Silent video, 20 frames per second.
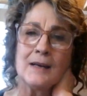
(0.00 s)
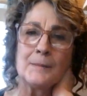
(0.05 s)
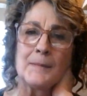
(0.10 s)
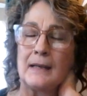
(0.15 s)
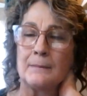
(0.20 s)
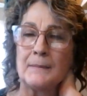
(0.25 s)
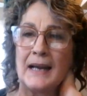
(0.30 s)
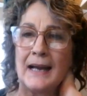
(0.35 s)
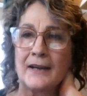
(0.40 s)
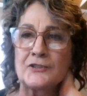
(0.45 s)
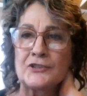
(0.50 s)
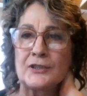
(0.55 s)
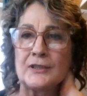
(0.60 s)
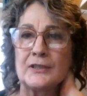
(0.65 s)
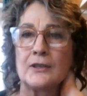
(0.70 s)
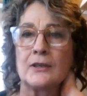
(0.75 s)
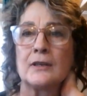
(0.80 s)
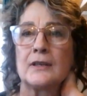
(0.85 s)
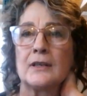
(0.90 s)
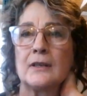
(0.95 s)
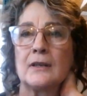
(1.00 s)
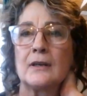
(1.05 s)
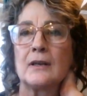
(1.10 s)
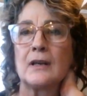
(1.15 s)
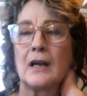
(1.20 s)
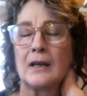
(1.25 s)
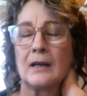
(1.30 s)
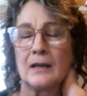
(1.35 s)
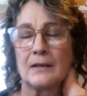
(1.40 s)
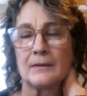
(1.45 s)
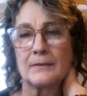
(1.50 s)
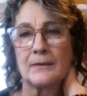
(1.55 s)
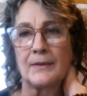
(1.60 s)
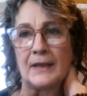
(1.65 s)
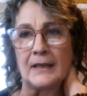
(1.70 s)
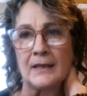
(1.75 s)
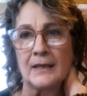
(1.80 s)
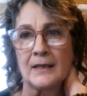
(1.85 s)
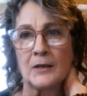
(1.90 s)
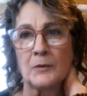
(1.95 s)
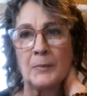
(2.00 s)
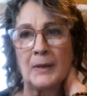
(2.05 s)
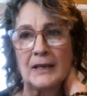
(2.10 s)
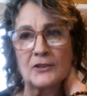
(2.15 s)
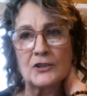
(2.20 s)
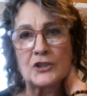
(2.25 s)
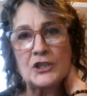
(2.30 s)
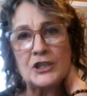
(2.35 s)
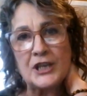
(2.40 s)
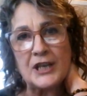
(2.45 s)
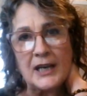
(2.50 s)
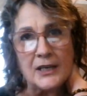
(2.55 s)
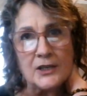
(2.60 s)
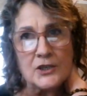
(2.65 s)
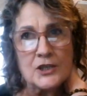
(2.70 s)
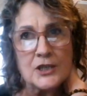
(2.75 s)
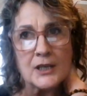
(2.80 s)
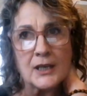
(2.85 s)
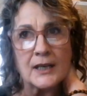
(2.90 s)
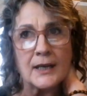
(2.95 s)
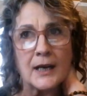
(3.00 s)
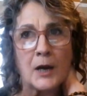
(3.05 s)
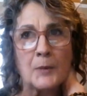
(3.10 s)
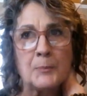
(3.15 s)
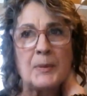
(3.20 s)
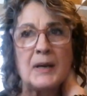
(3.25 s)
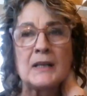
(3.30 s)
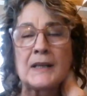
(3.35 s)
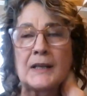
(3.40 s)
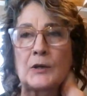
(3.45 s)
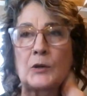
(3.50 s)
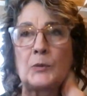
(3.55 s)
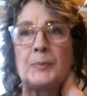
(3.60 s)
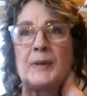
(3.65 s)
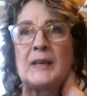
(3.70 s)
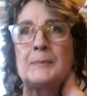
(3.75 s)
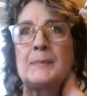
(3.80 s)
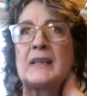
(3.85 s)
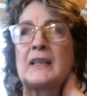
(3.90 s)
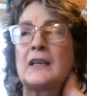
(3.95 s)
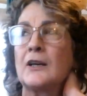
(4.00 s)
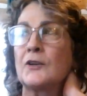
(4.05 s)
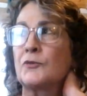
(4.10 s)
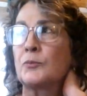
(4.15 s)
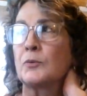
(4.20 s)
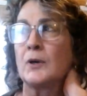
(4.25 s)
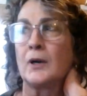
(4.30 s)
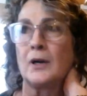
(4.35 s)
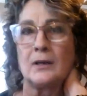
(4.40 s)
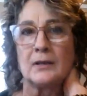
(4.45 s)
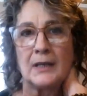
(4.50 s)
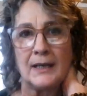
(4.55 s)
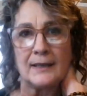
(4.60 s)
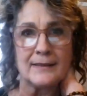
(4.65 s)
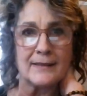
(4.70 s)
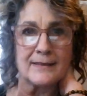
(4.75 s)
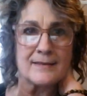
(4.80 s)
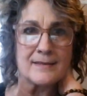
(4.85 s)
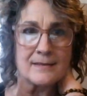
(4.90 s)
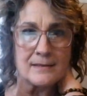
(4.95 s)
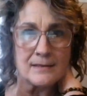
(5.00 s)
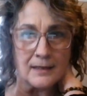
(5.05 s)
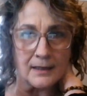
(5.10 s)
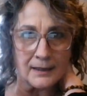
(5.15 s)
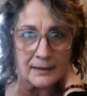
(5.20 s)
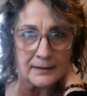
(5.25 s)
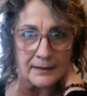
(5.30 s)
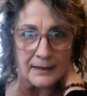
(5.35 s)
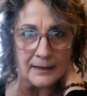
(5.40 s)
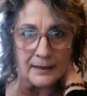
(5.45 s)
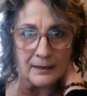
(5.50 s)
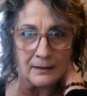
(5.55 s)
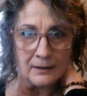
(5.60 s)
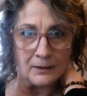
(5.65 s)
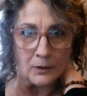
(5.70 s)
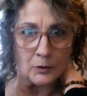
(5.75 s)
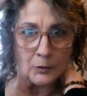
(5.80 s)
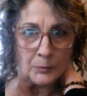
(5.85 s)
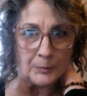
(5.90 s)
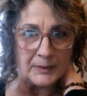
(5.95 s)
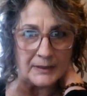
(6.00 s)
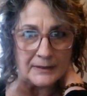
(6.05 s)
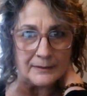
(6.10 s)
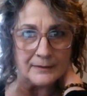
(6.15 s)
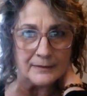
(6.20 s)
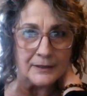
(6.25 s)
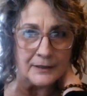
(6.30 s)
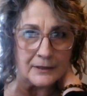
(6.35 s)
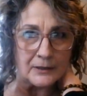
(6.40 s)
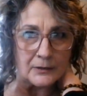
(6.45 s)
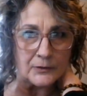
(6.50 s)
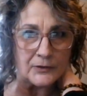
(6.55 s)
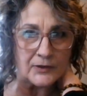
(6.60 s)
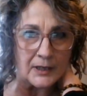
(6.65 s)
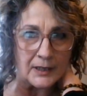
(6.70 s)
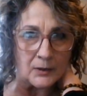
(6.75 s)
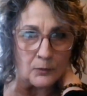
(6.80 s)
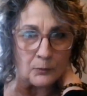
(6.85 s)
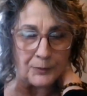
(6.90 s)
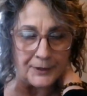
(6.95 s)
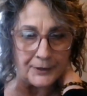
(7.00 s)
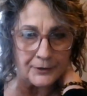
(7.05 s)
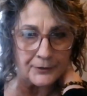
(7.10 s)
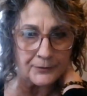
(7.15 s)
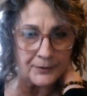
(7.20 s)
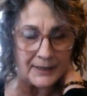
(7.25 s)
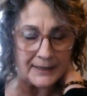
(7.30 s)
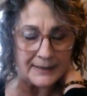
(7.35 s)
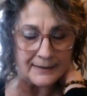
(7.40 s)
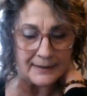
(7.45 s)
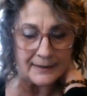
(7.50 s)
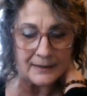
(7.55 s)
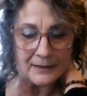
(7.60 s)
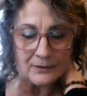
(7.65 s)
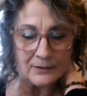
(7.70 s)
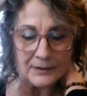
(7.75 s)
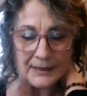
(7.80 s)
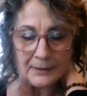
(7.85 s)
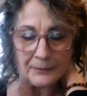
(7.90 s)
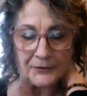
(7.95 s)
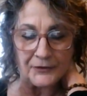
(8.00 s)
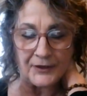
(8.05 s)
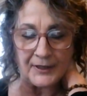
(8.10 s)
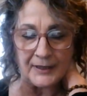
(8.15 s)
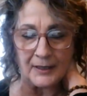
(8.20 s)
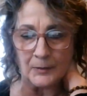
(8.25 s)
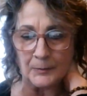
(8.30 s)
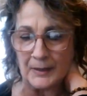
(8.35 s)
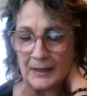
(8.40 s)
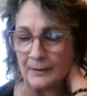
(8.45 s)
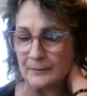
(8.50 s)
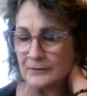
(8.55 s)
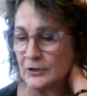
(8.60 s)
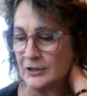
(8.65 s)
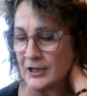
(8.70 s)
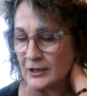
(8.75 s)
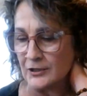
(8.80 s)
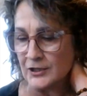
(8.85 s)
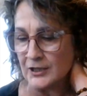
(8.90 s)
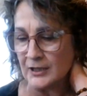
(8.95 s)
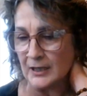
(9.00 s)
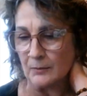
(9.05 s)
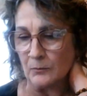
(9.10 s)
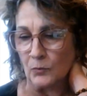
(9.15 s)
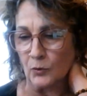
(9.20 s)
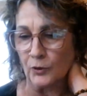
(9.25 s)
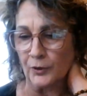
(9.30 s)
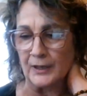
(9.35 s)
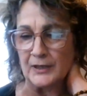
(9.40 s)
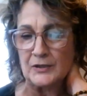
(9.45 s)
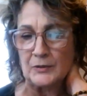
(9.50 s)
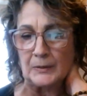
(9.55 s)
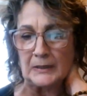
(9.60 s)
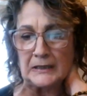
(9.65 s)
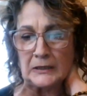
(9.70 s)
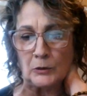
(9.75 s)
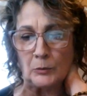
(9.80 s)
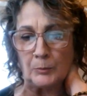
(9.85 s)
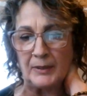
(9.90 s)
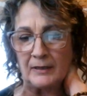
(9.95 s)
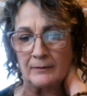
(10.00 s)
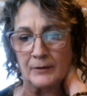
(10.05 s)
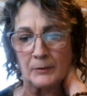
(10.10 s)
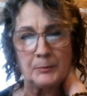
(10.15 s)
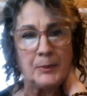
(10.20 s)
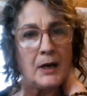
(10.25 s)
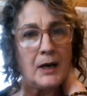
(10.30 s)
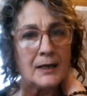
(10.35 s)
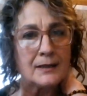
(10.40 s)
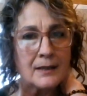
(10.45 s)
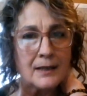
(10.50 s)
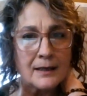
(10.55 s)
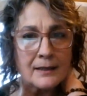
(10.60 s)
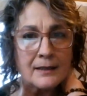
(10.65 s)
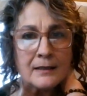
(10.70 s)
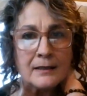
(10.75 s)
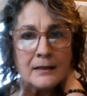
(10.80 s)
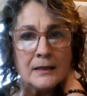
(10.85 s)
am. I'm actually thinking about changing it up a little bit because we're all kinda stuck at home and, it's kinda weird right now, and I was thinking about changing it more into a little bit of a potluck.